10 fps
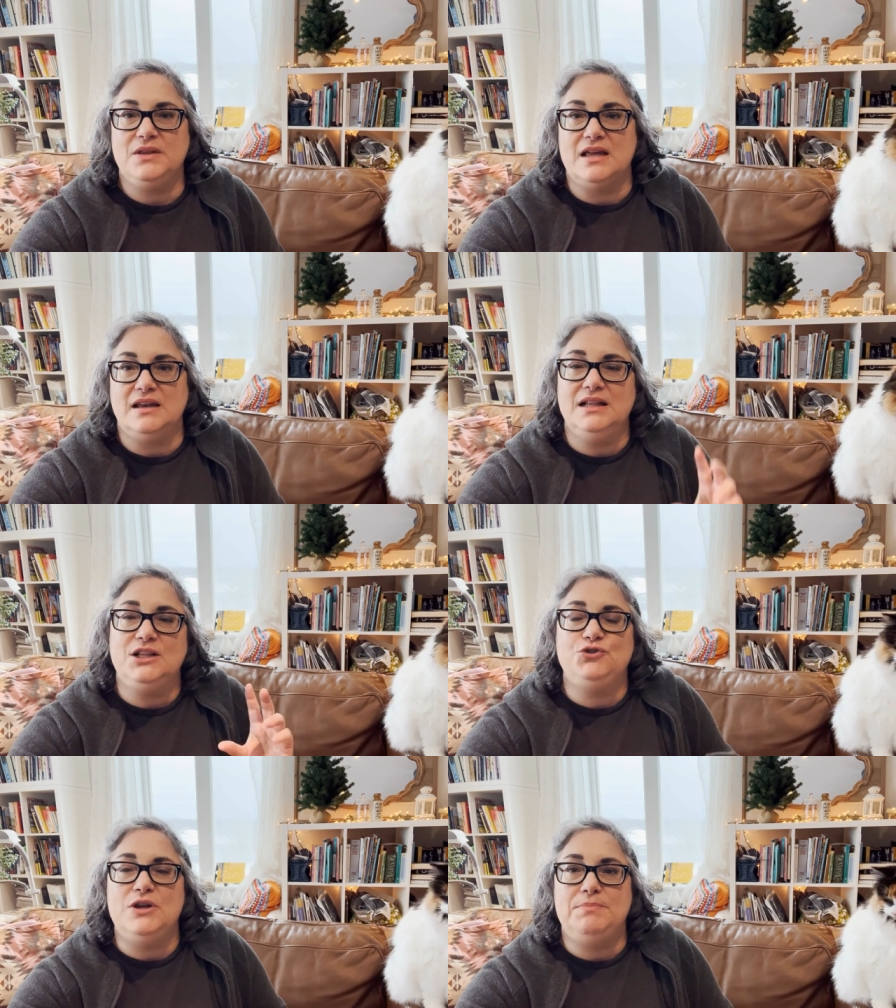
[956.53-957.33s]
got a
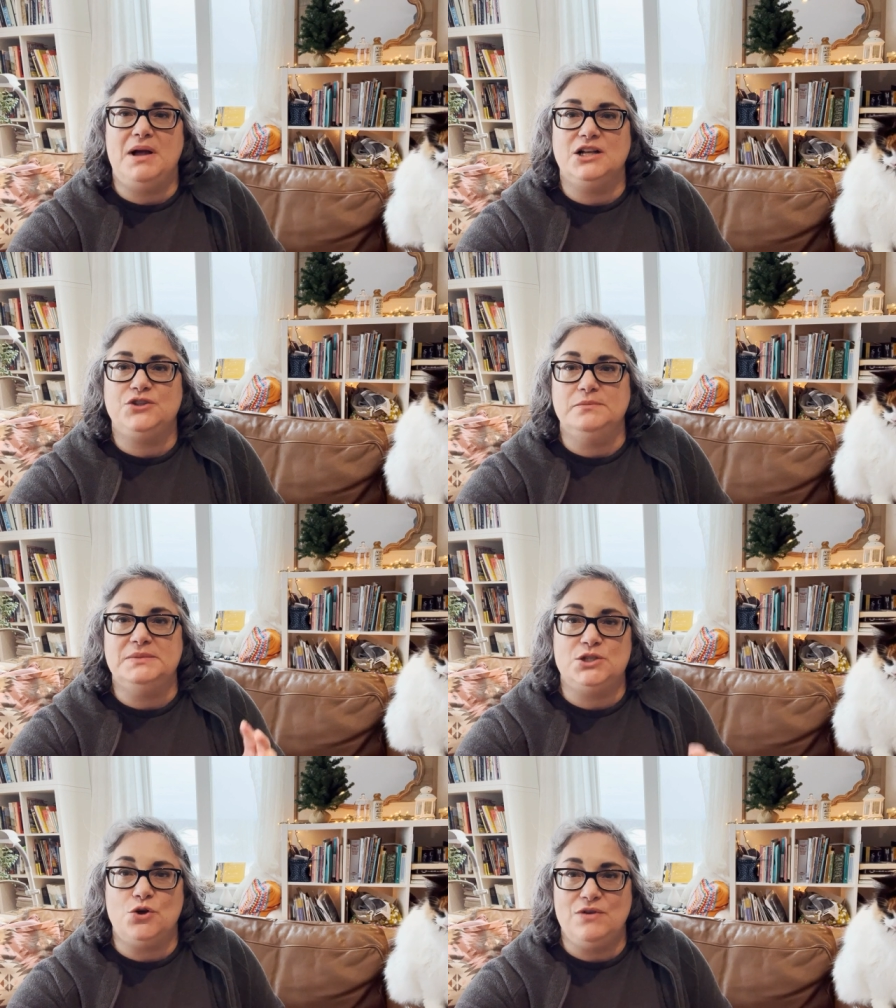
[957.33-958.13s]
little treat box from
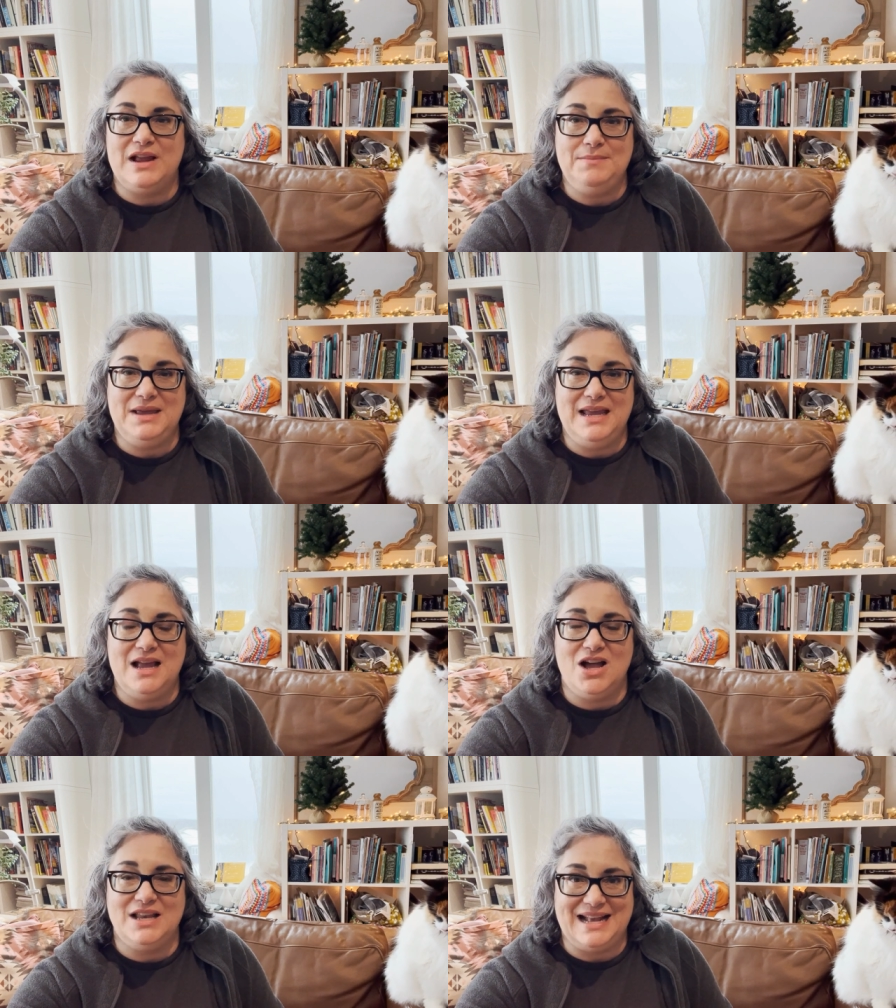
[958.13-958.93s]
So Ray Me
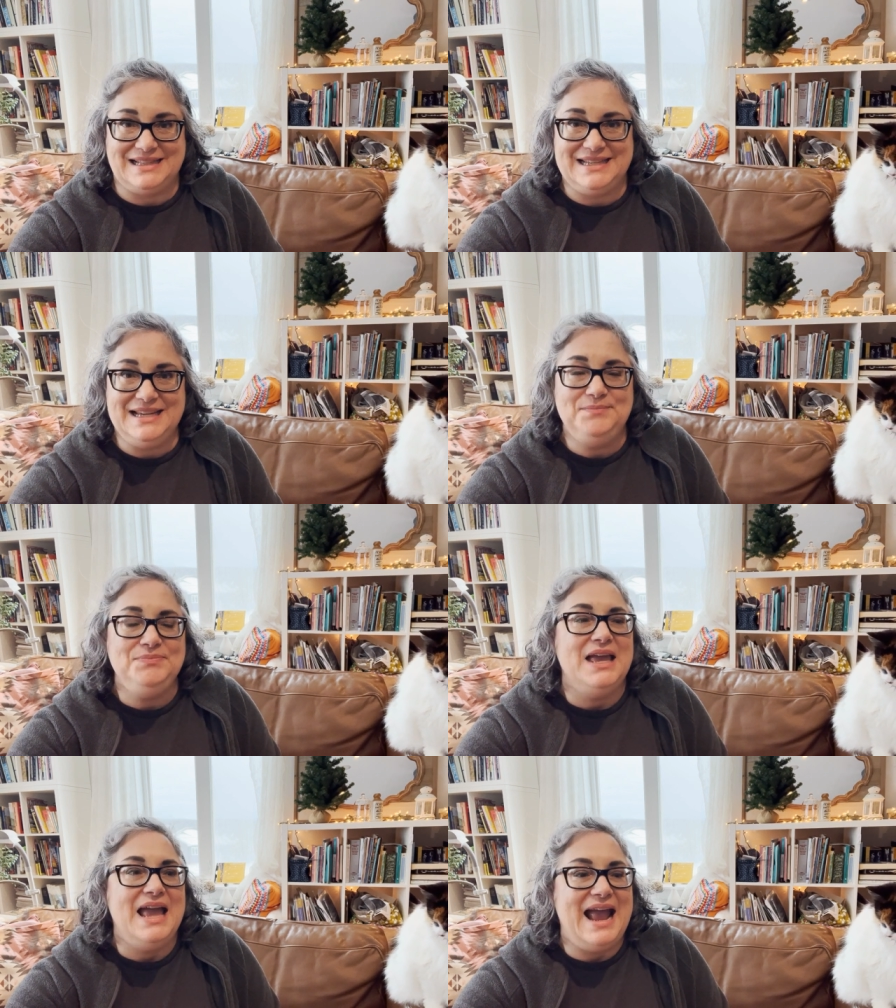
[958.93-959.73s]
on Etsy,
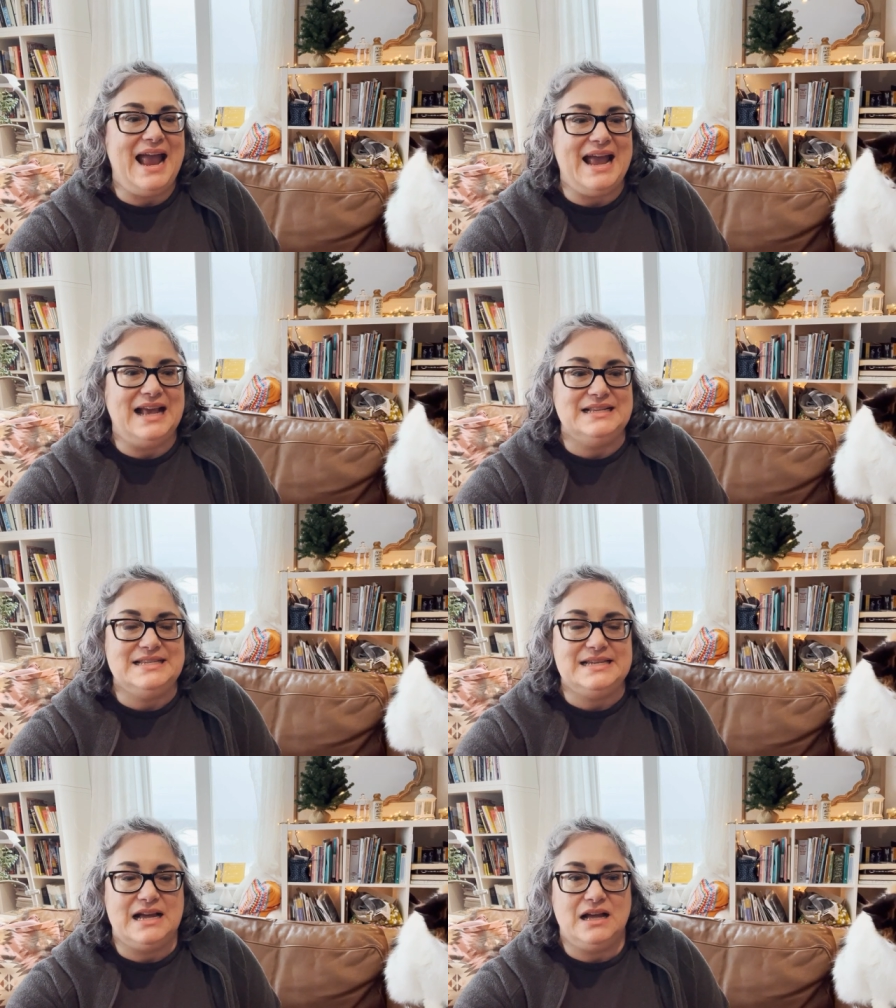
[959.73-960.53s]

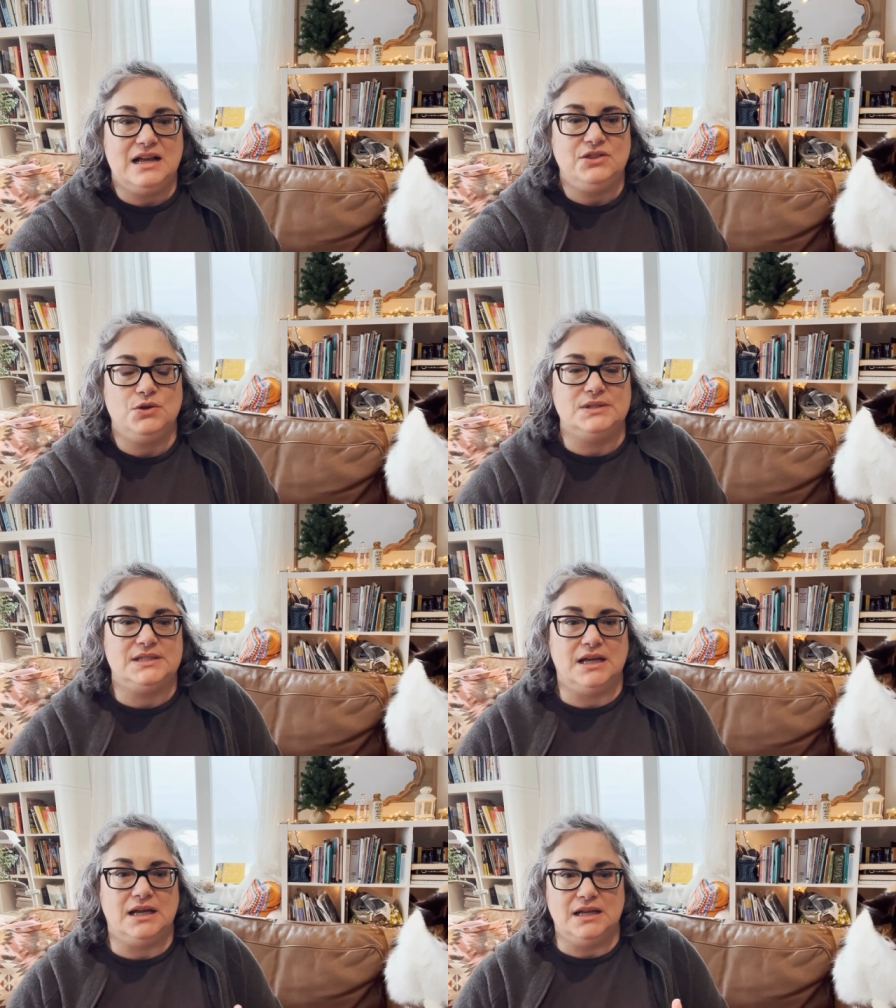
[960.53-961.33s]
and uh, there was
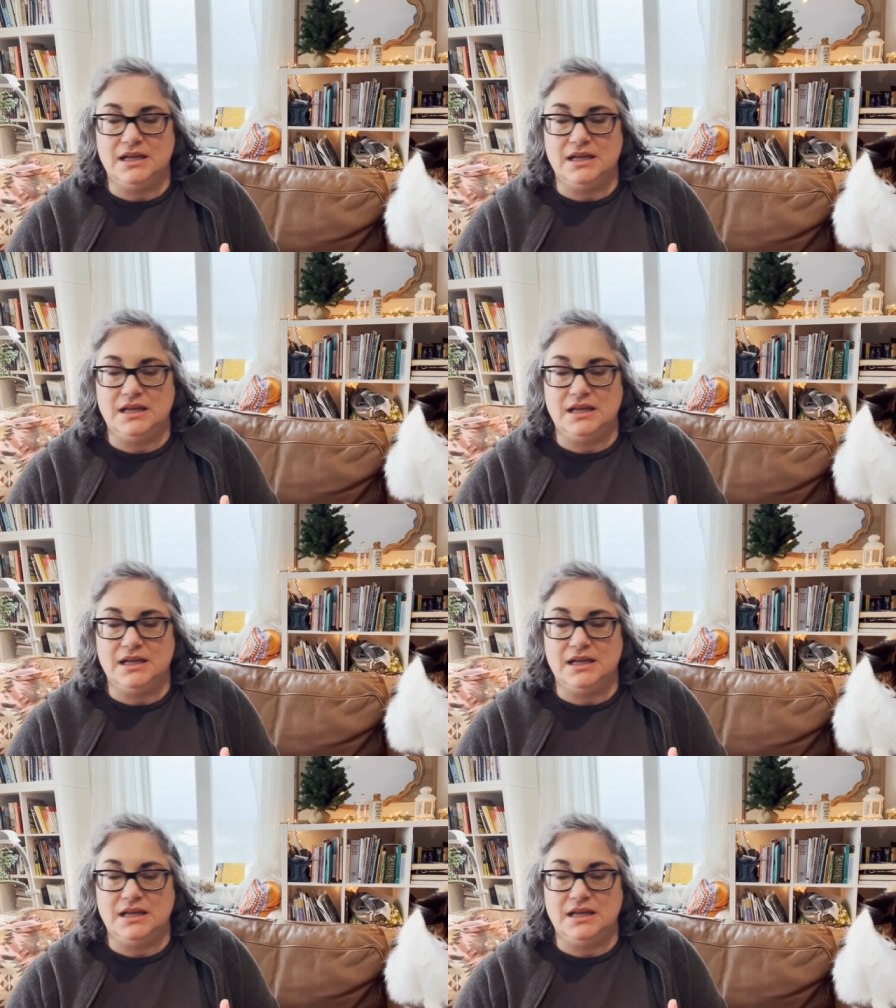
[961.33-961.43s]
a